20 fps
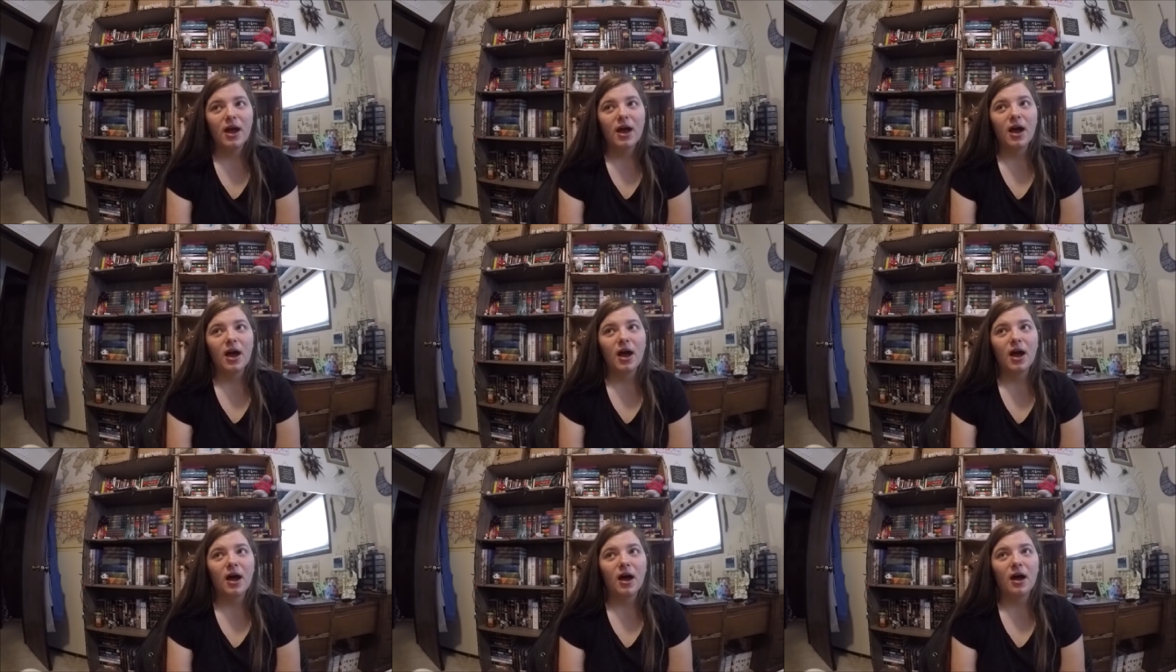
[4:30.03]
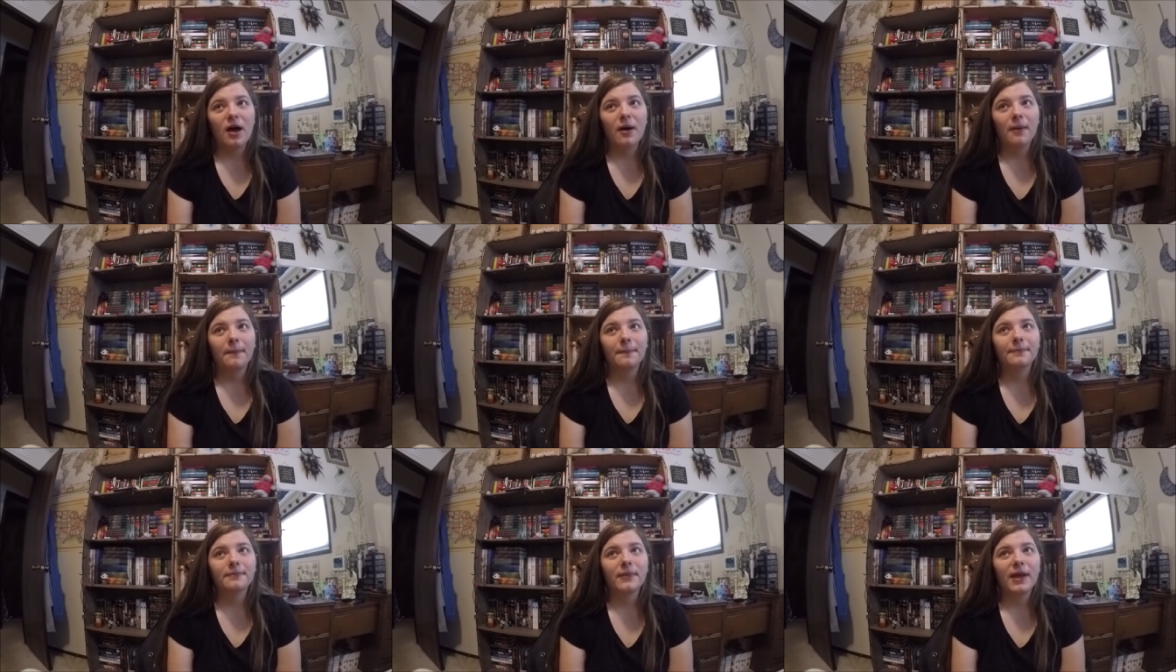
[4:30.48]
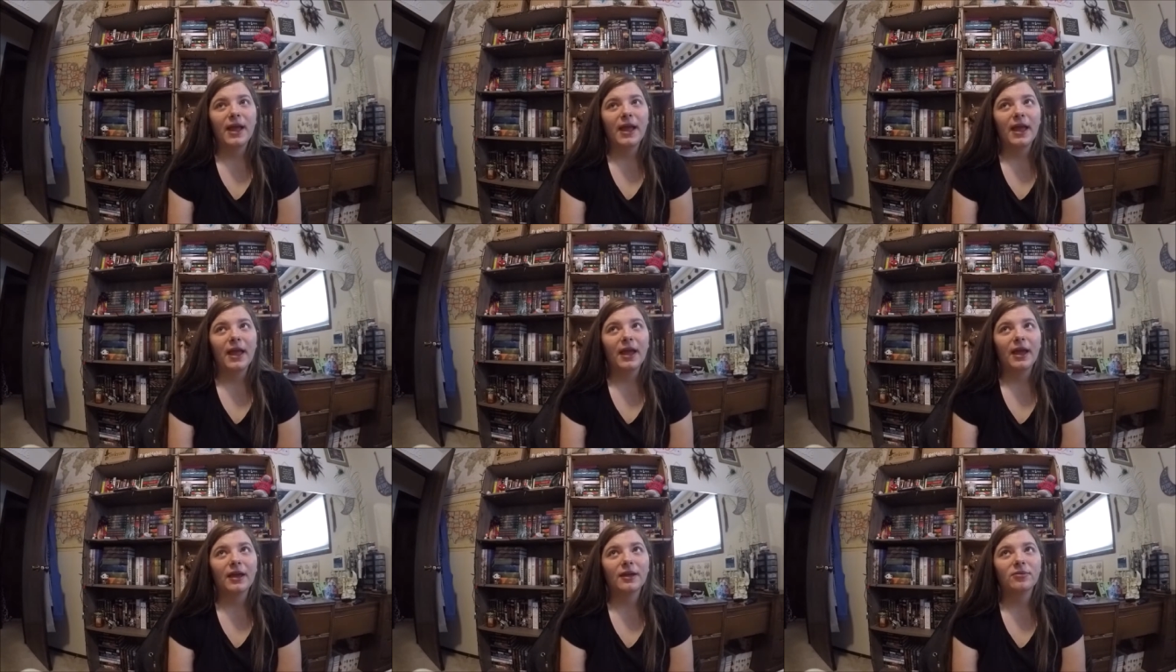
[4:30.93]
um,
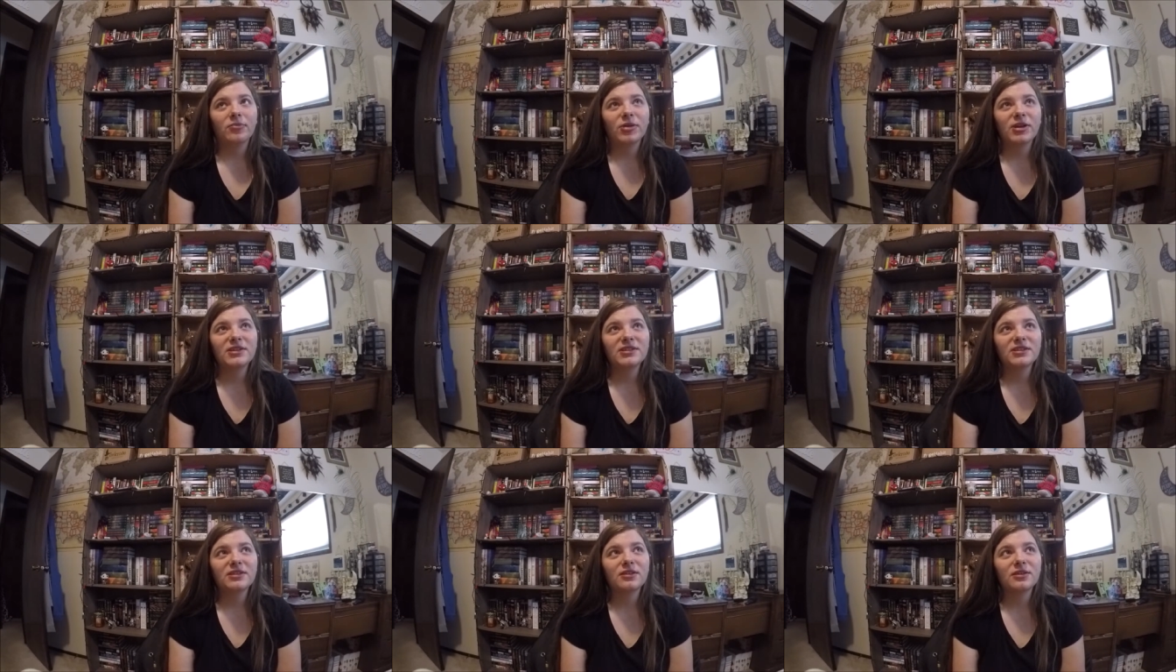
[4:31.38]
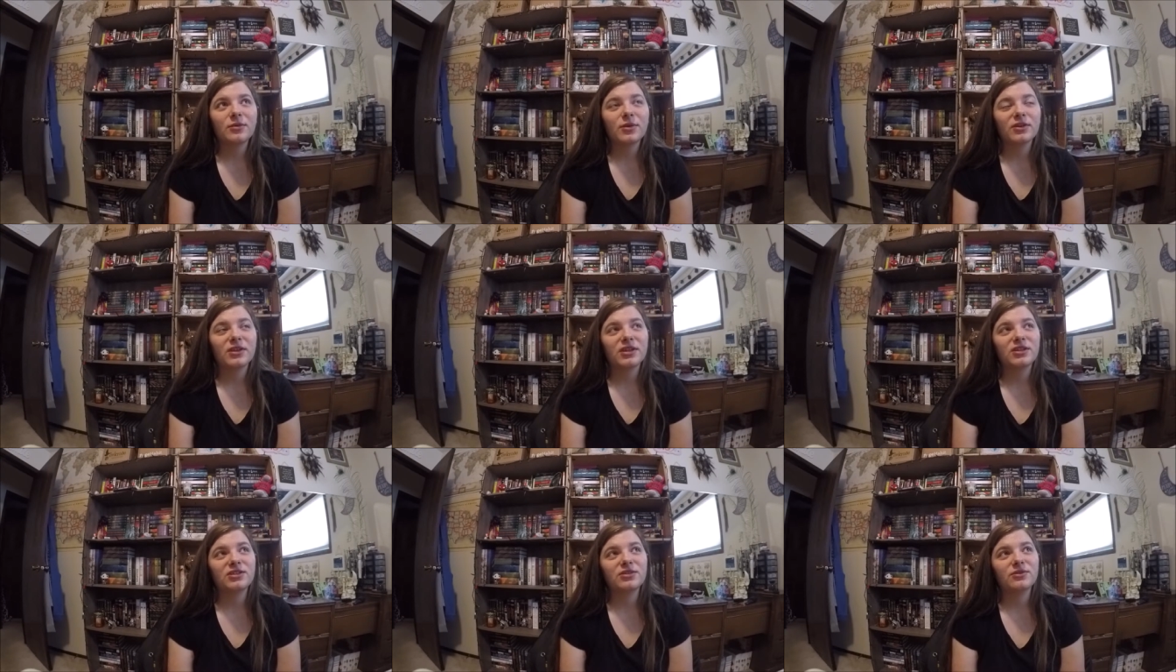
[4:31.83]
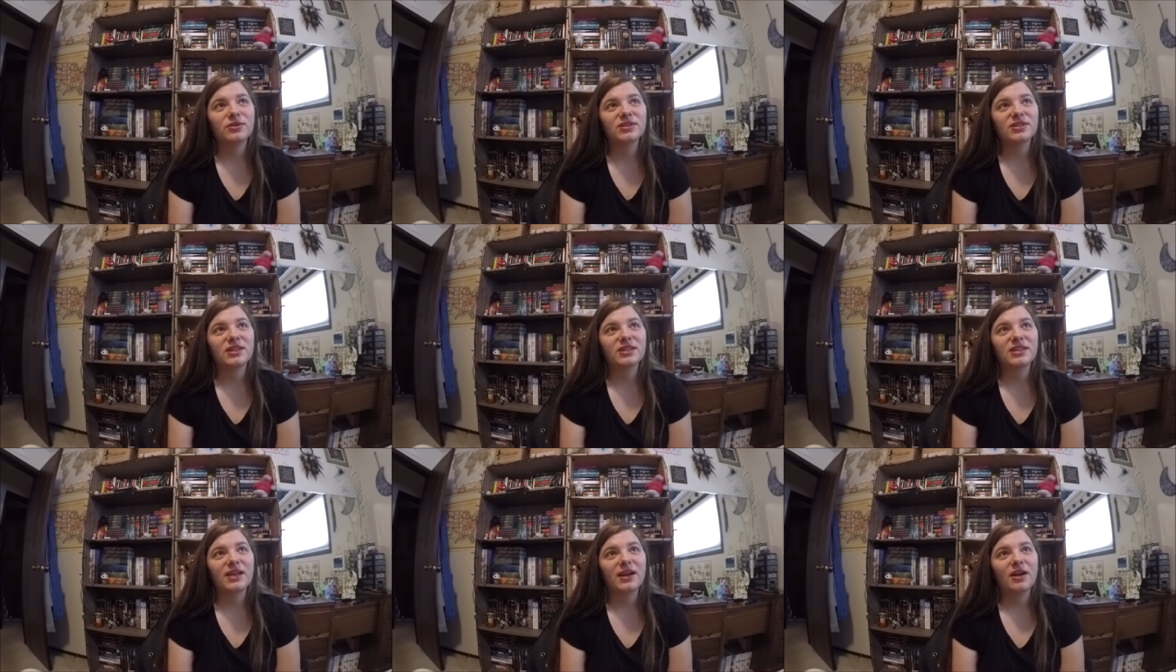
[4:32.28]
and basically what they do is
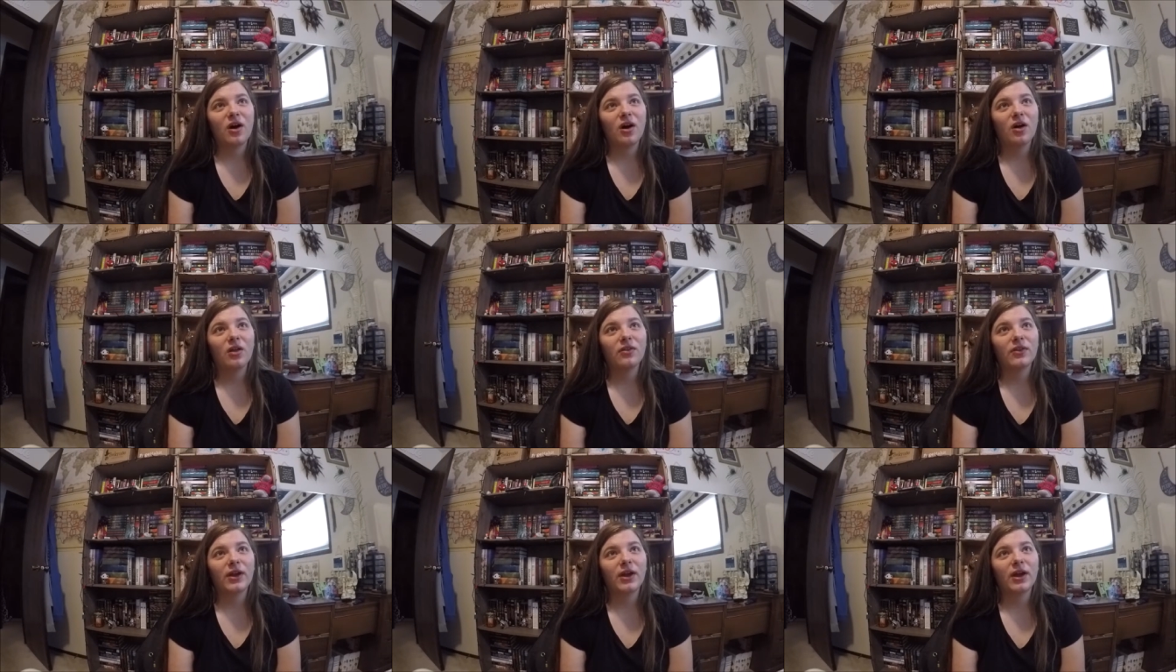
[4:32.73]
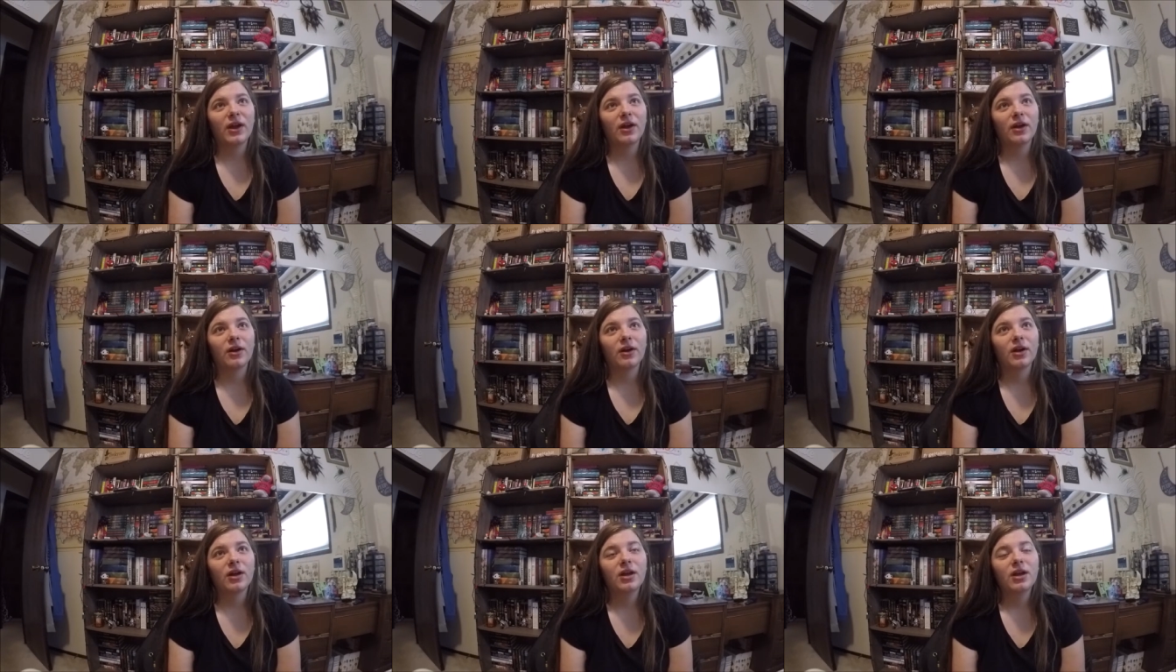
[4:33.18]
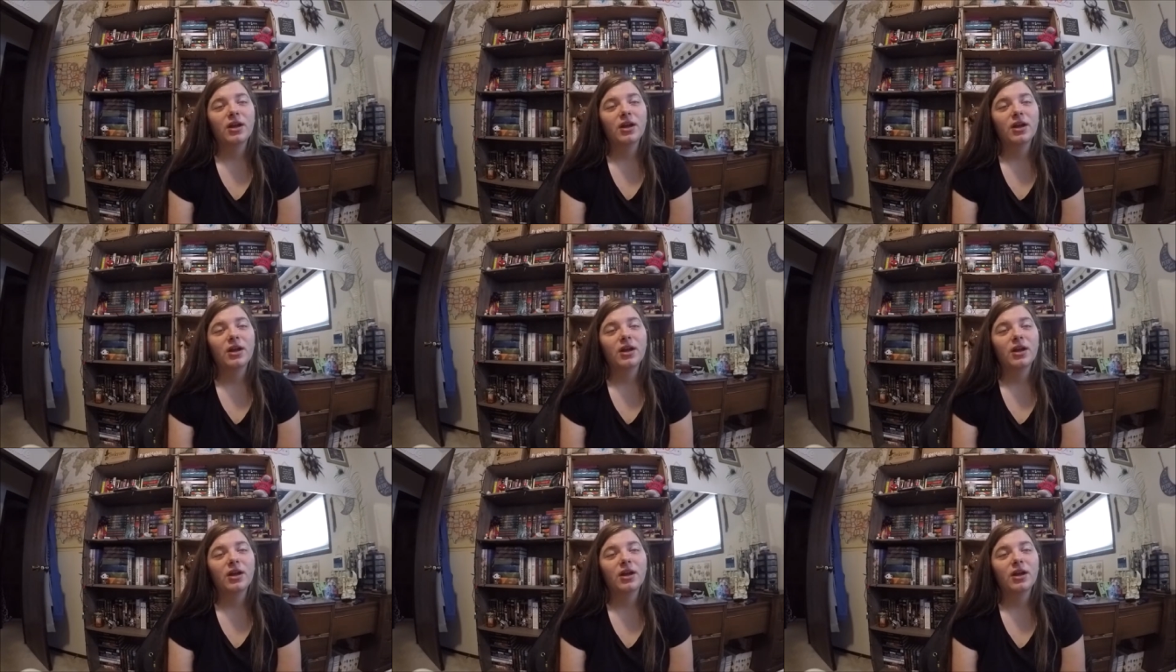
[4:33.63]
they take all their